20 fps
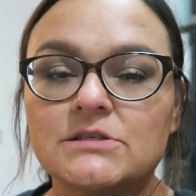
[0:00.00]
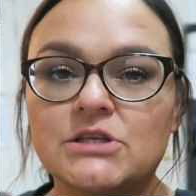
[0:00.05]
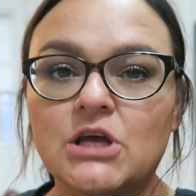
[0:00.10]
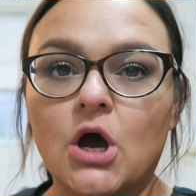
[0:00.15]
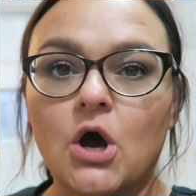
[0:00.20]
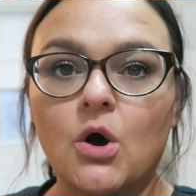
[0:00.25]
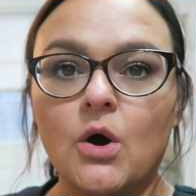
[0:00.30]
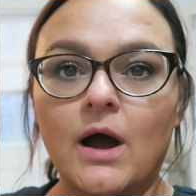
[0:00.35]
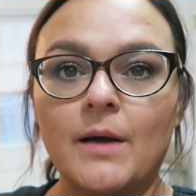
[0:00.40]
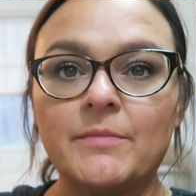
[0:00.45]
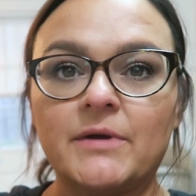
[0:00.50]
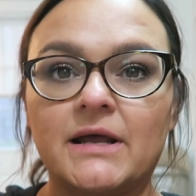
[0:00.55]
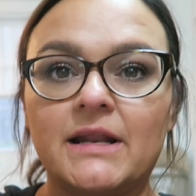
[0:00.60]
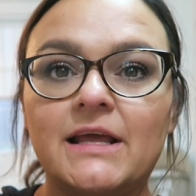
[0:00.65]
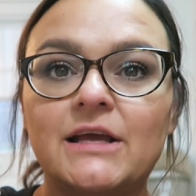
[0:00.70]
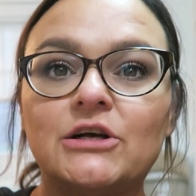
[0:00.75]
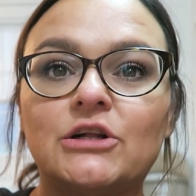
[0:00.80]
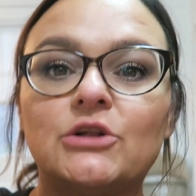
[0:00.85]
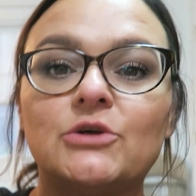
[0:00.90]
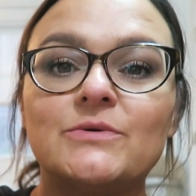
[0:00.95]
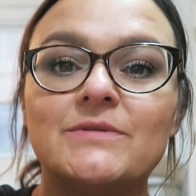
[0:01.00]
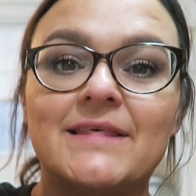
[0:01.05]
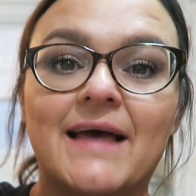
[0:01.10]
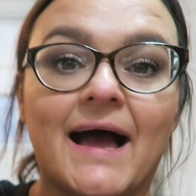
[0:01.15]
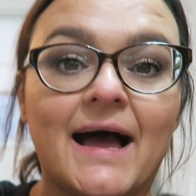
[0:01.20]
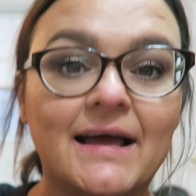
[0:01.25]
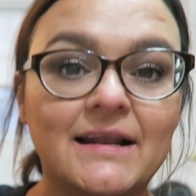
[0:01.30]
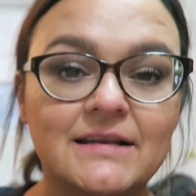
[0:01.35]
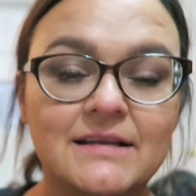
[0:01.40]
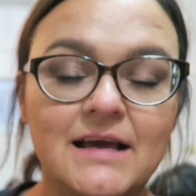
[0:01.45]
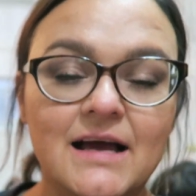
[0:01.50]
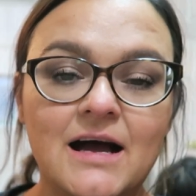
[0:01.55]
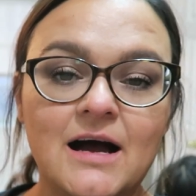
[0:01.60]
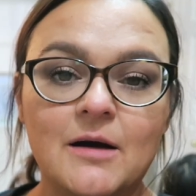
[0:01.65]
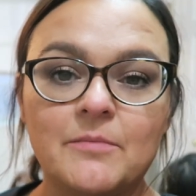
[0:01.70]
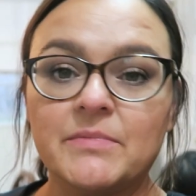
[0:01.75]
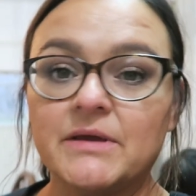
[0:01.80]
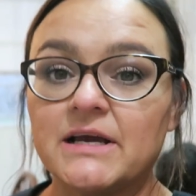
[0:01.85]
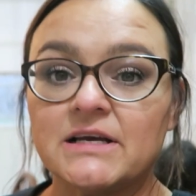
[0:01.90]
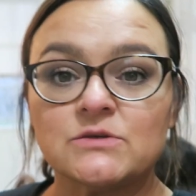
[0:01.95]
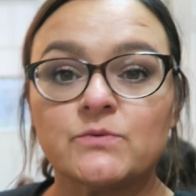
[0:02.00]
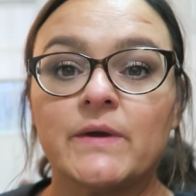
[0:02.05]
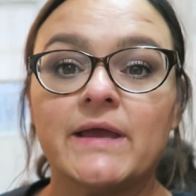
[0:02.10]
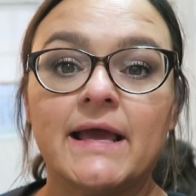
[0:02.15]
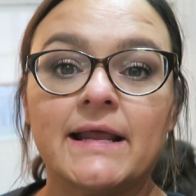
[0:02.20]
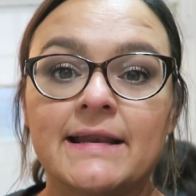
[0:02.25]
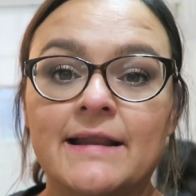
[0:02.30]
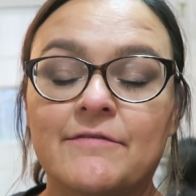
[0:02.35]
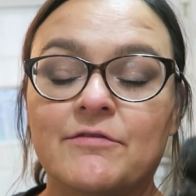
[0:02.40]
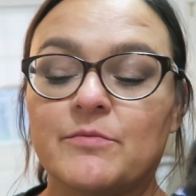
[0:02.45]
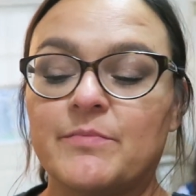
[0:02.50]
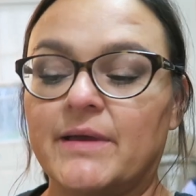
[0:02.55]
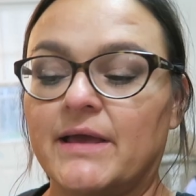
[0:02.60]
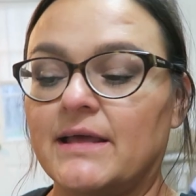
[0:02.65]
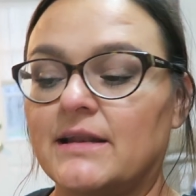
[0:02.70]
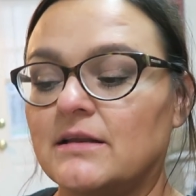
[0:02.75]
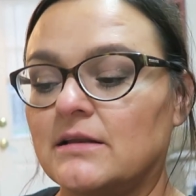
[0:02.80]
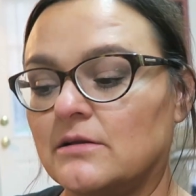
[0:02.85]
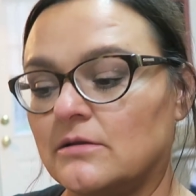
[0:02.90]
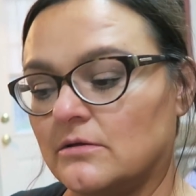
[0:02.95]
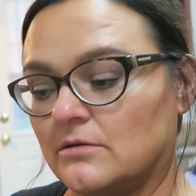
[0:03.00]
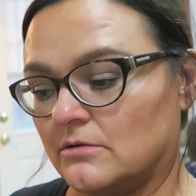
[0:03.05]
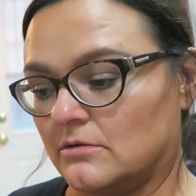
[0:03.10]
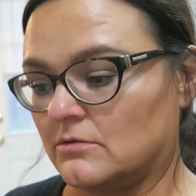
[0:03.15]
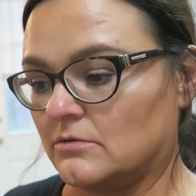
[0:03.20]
So I'm gonna include that because we had never been.